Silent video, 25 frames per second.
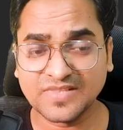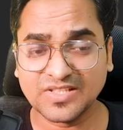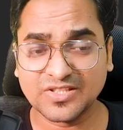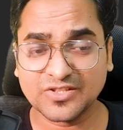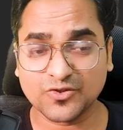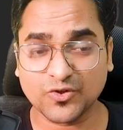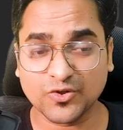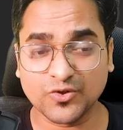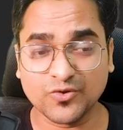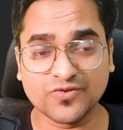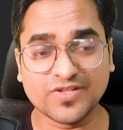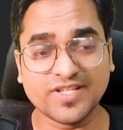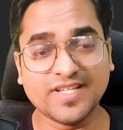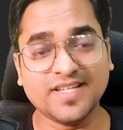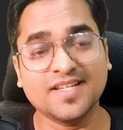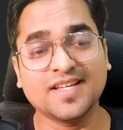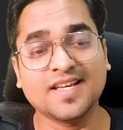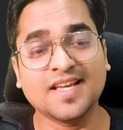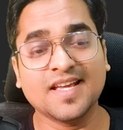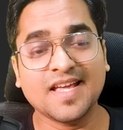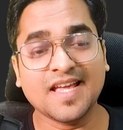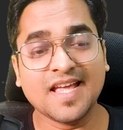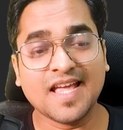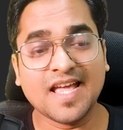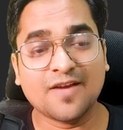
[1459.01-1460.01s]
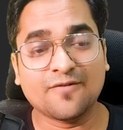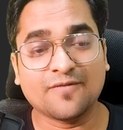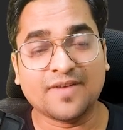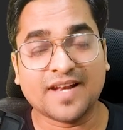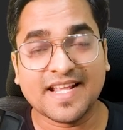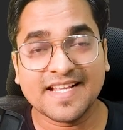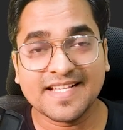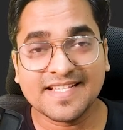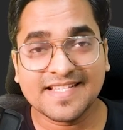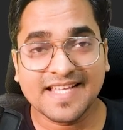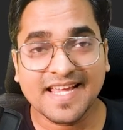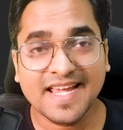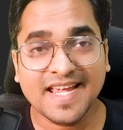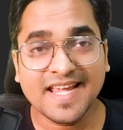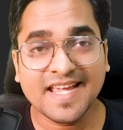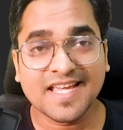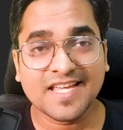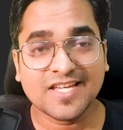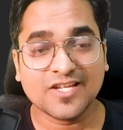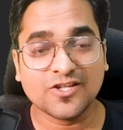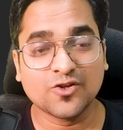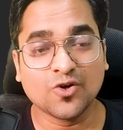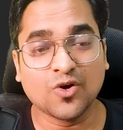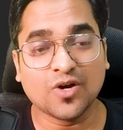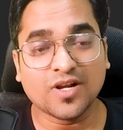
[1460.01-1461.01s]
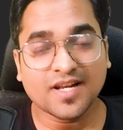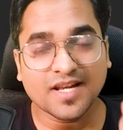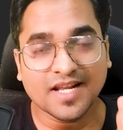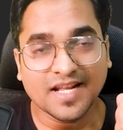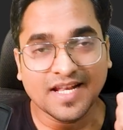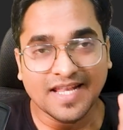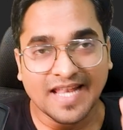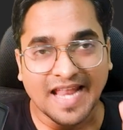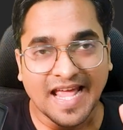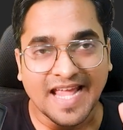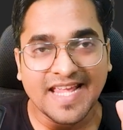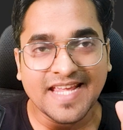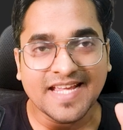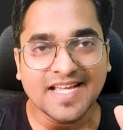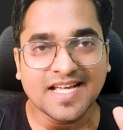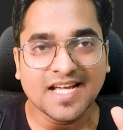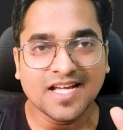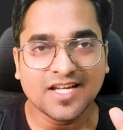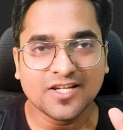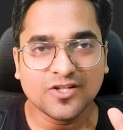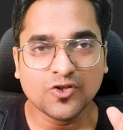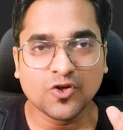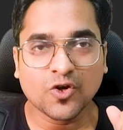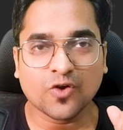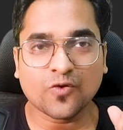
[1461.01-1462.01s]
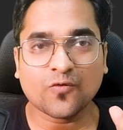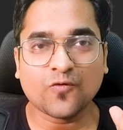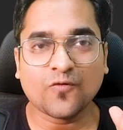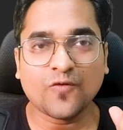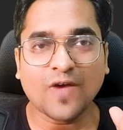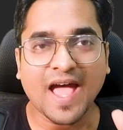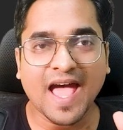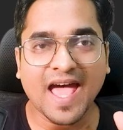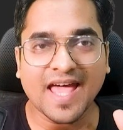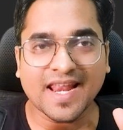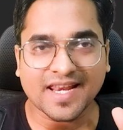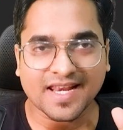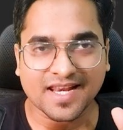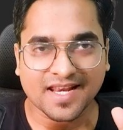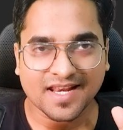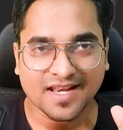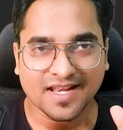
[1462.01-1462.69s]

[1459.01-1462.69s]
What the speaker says: So you see, when I say your var